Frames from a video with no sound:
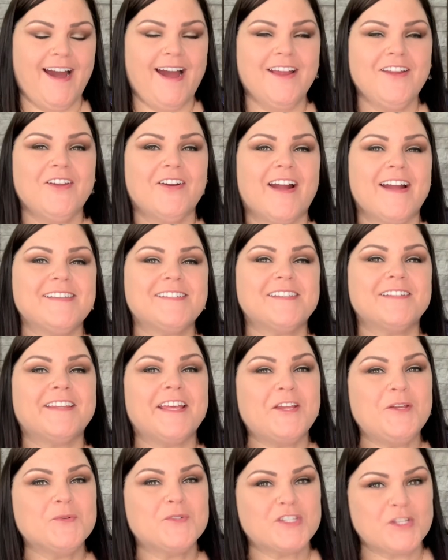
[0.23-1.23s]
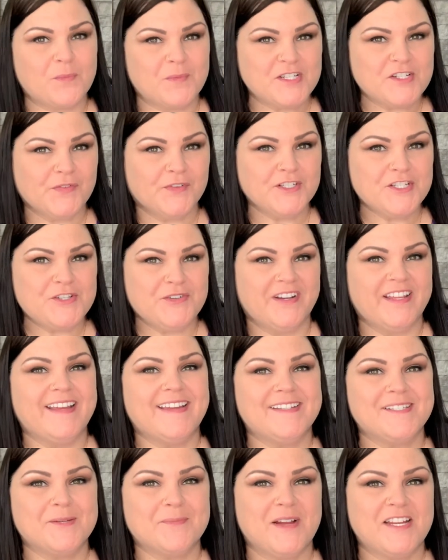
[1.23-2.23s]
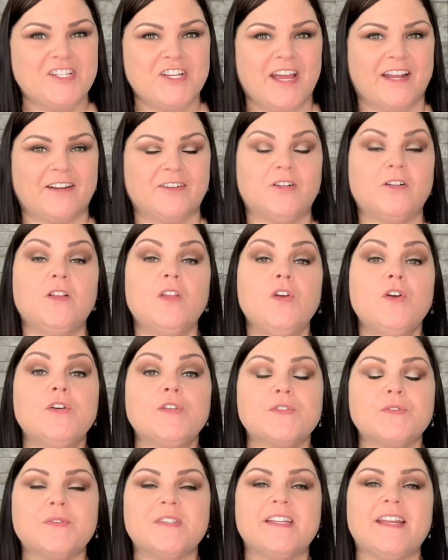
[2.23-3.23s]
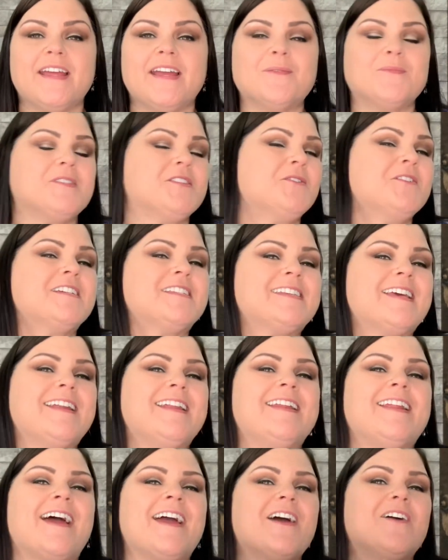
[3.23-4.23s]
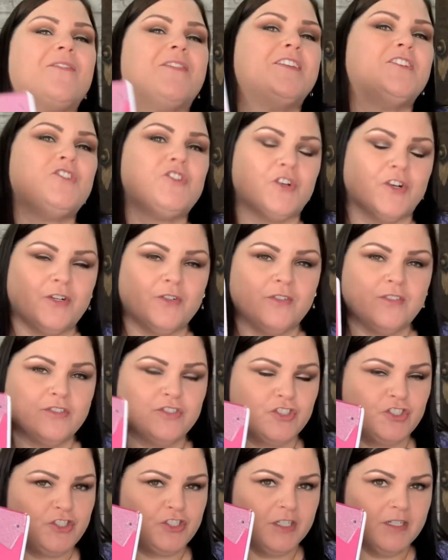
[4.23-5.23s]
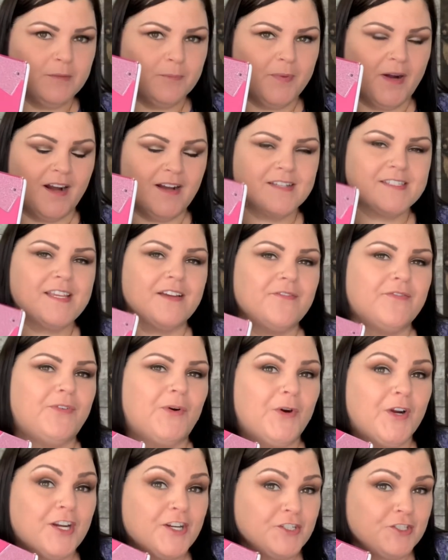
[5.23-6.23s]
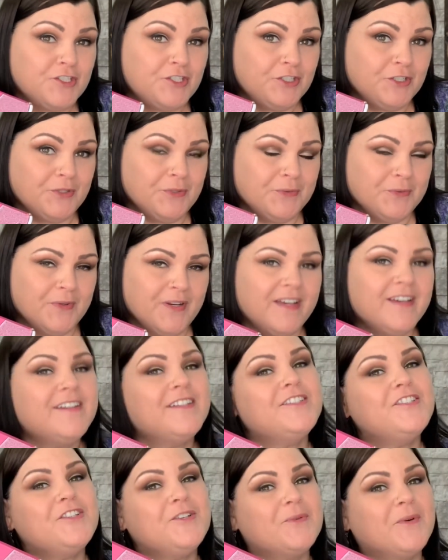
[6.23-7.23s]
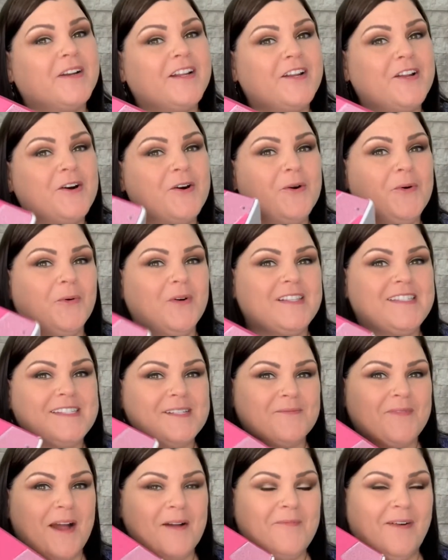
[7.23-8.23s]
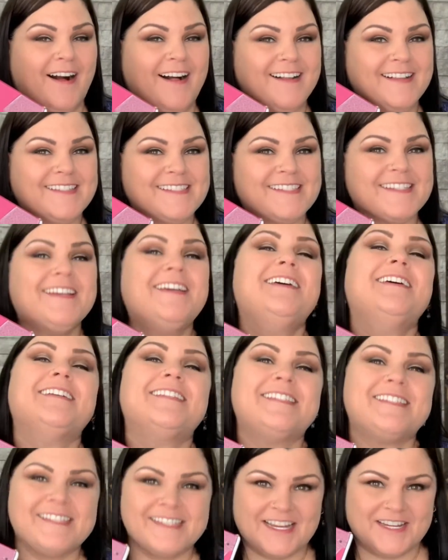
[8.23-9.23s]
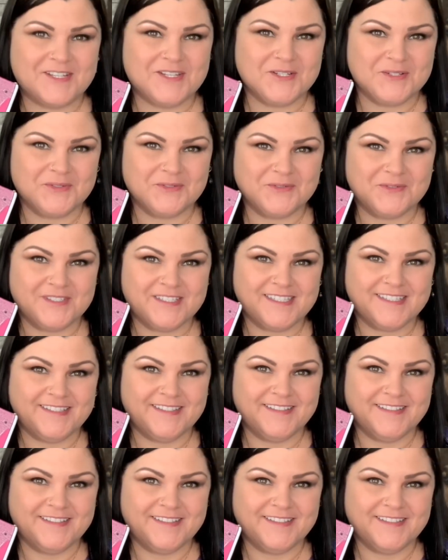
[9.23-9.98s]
Hi, you guys, and thank you so much for tuning into my channel. So today I'm so excited I have the journal junk box for June. Do you want to know what's in my box? Stay tuned.